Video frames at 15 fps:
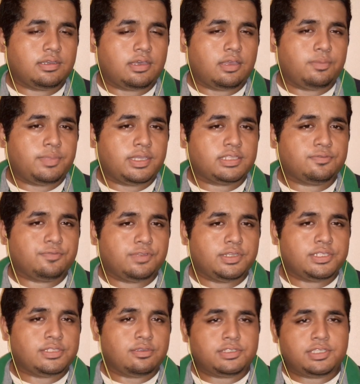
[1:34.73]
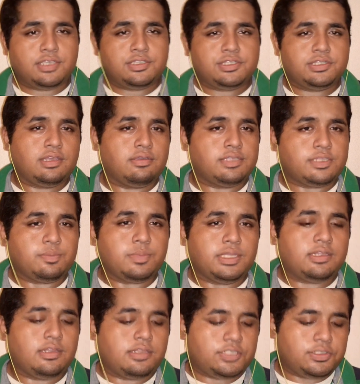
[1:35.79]
Compact of Free Association that was
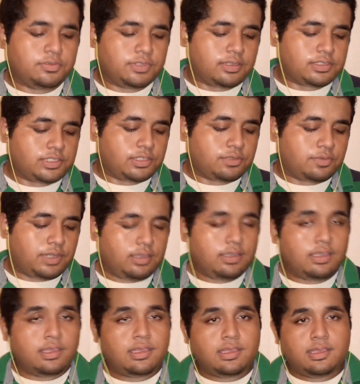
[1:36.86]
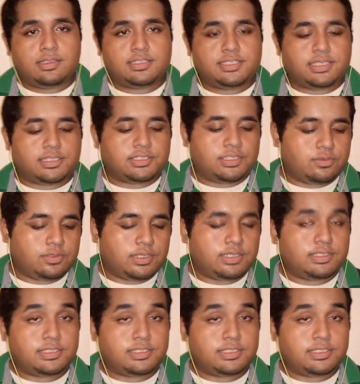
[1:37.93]
amended in 2003 in section, in